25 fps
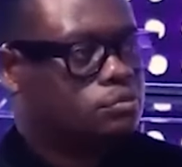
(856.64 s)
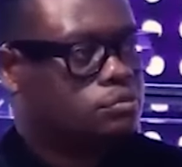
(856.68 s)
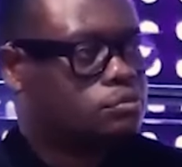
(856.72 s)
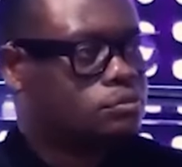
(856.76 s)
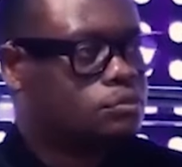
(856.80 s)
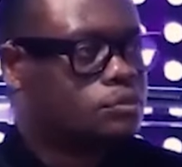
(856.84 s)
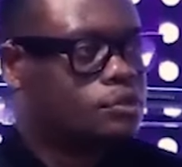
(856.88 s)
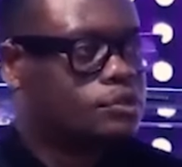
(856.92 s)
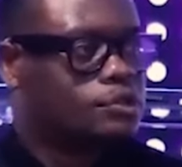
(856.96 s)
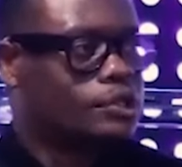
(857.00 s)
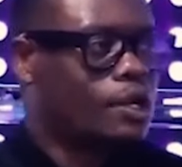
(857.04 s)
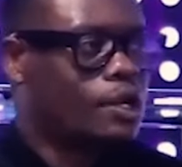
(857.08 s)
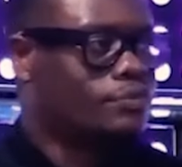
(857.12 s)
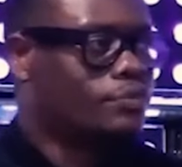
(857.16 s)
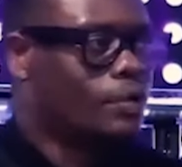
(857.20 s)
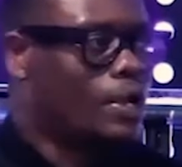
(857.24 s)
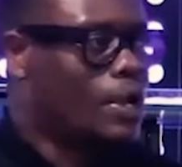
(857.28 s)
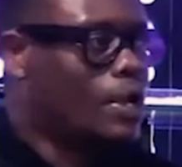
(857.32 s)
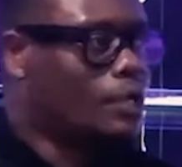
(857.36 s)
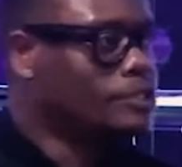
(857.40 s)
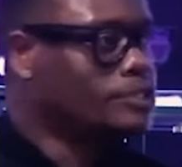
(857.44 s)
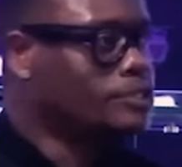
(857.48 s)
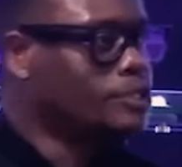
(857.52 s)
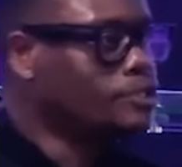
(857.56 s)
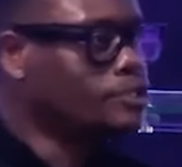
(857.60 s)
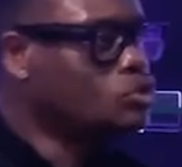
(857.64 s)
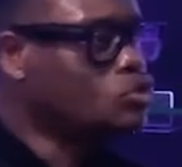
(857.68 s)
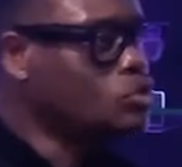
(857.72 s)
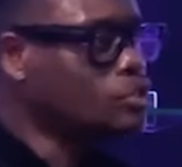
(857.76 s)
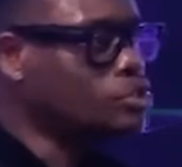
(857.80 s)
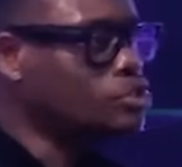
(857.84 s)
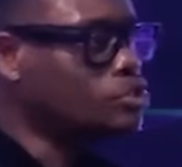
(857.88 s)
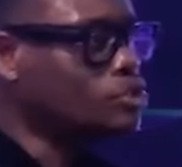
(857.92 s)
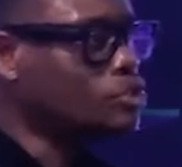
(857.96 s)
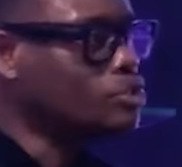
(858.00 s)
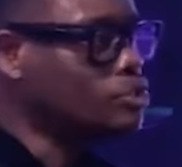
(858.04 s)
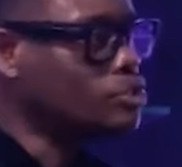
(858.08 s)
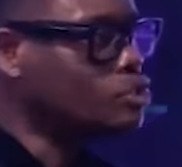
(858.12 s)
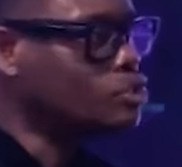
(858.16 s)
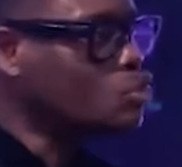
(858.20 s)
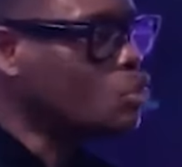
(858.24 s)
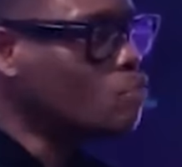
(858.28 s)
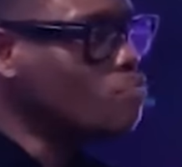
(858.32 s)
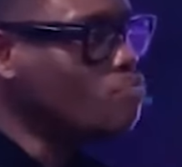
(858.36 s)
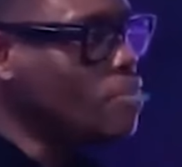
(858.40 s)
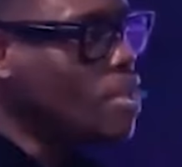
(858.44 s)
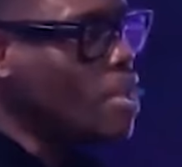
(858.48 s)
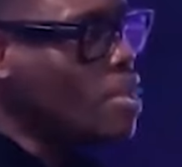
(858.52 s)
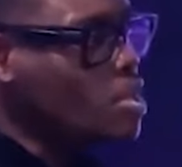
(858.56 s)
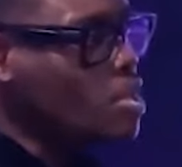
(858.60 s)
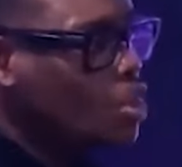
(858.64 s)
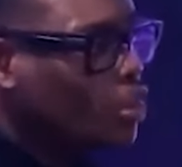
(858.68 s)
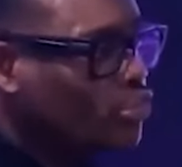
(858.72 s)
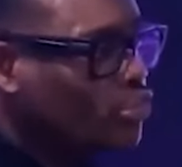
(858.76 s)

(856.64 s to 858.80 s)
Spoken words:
So I have access to resources. So many of